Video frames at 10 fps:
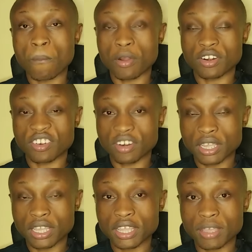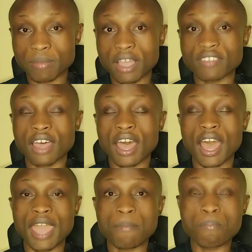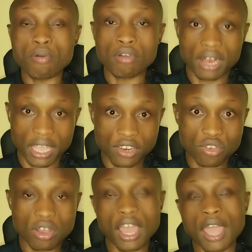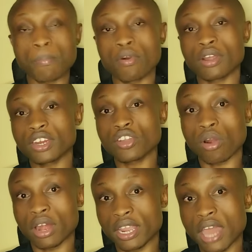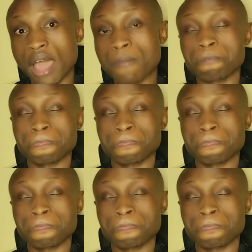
portraying him as a hypocrite or a hypocritical leader.